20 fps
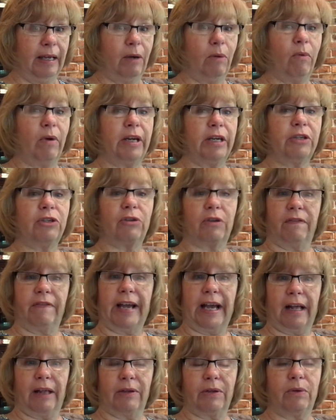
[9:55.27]
What is your
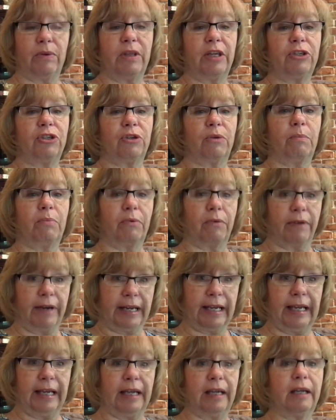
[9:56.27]
value that you're
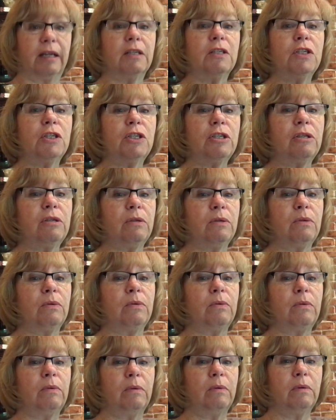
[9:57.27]
bringing
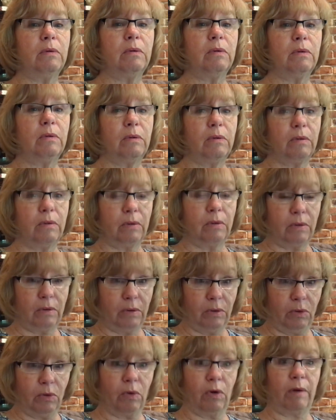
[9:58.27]
to
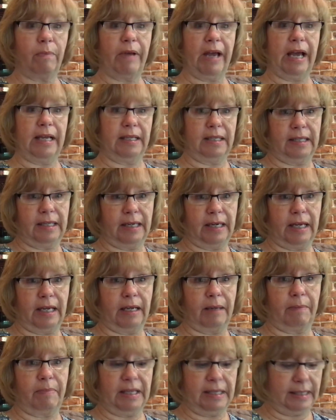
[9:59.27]
your pet
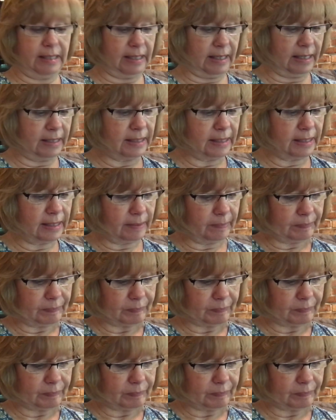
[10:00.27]
sitting business.